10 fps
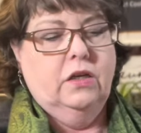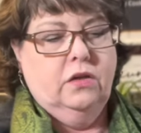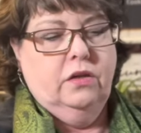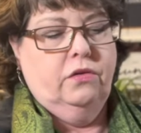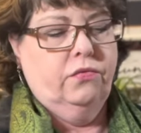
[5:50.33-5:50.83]

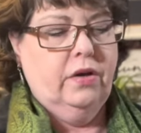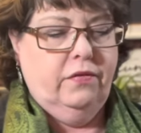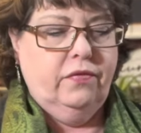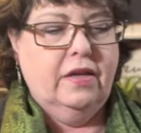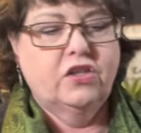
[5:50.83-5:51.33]
good
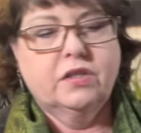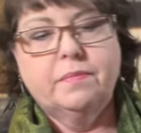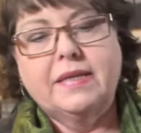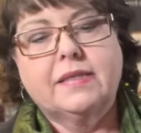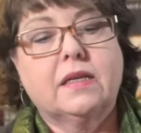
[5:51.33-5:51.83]
grief, I just
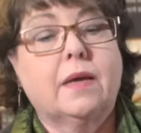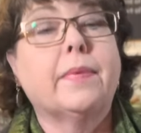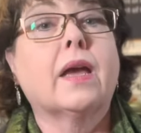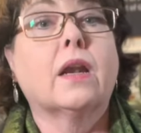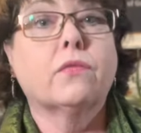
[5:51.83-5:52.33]
messed it up.
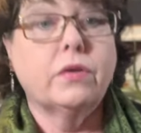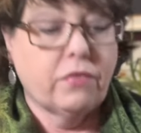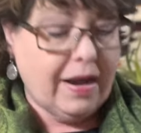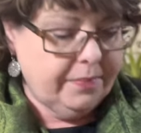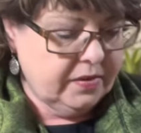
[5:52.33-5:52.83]
I gotta
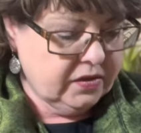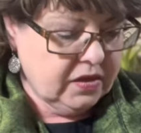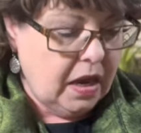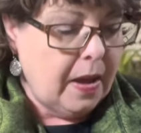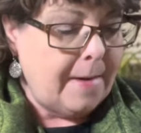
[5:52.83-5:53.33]
rewrap this.
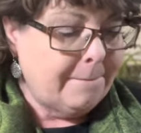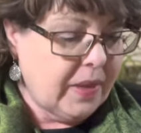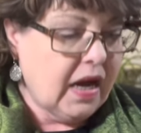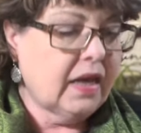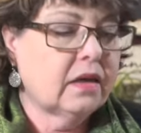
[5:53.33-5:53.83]

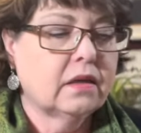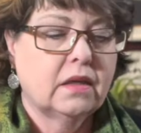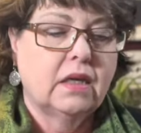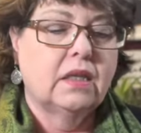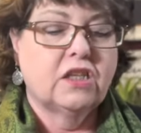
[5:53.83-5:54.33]
But
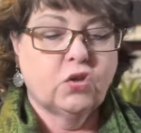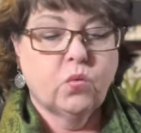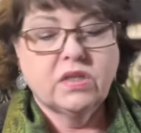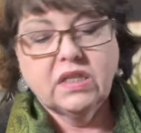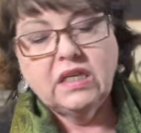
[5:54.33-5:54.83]
this
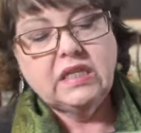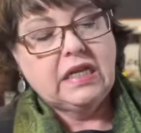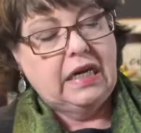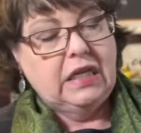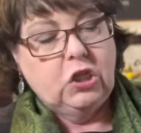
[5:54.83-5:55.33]
was neat and
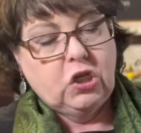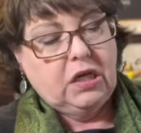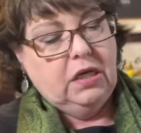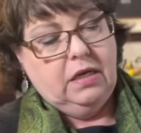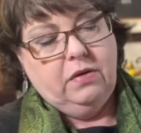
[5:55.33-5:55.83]
tidy
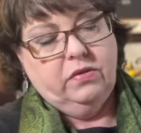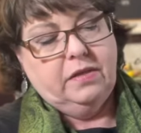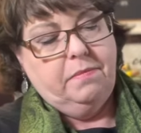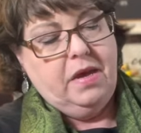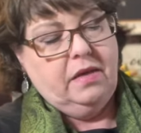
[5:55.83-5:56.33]
looking. Now it's
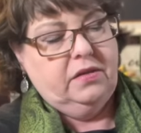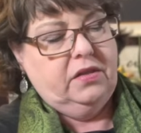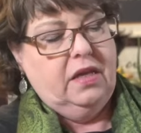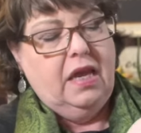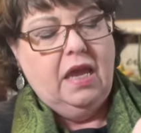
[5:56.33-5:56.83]
a
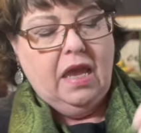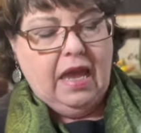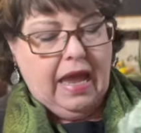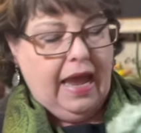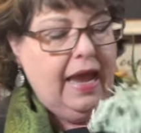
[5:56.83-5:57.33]
mess.
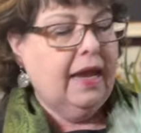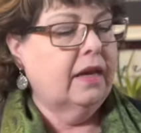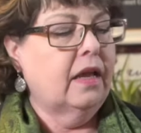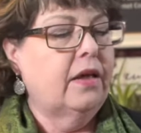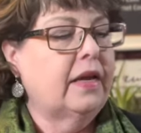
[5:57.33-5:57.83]

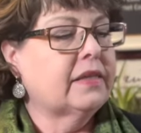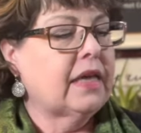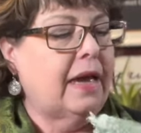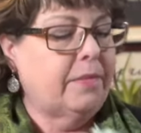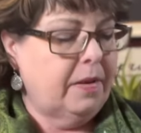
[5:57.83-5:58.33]
And it's
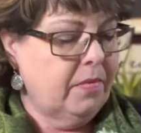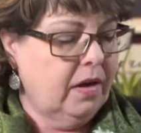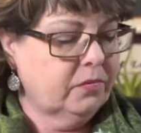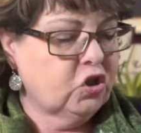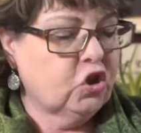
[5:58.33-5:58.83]
at my
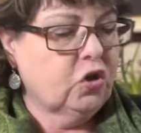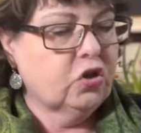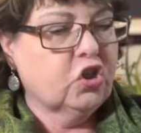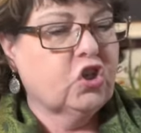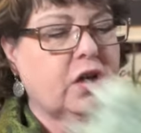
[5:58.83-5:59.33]
mom's
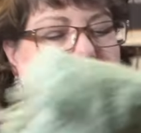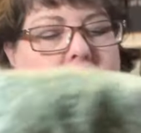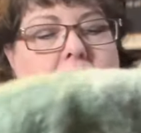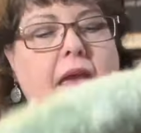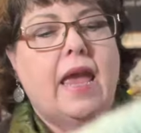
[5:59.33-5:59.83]
church,
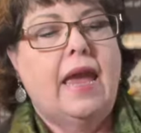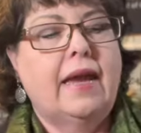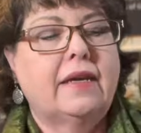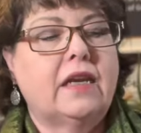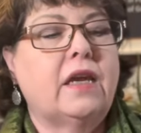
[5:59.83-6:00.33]

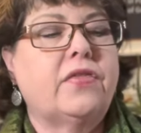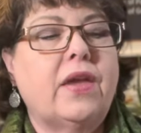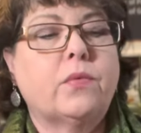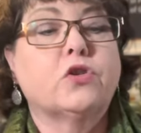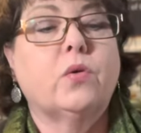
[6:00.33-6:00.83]
and
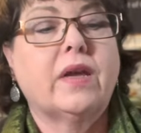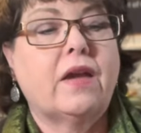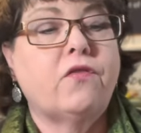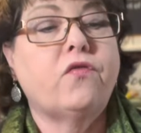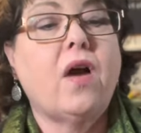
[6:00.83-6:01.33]
they were doing
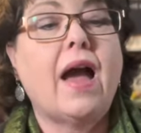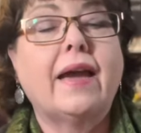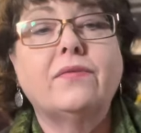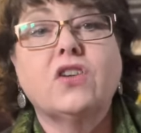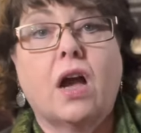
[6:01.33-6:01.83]
a
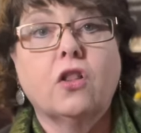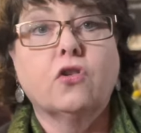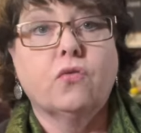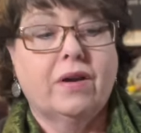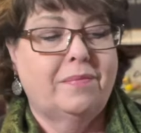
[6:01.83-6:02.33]

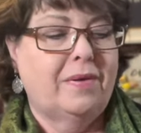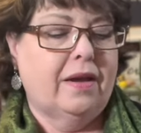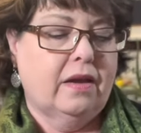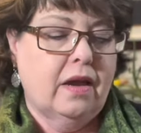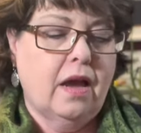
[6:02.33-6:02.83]
$5 grab
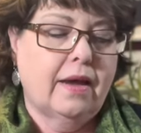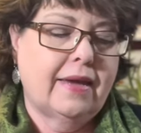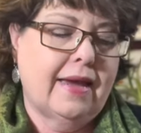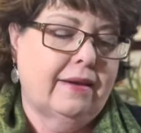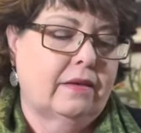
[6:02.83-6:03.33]
bag.
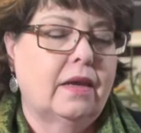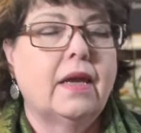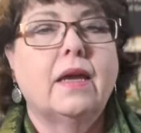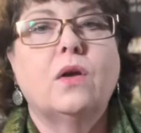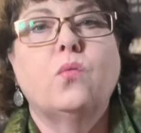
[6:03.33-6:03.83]
Again,
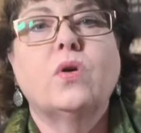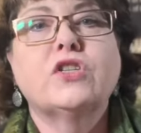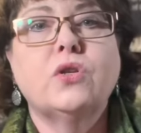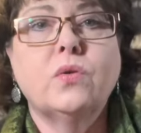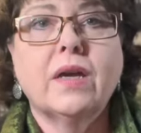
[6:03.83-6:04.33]
what
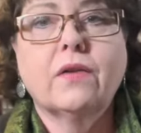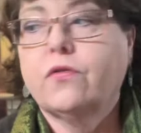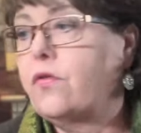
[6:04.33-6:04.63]
do you get for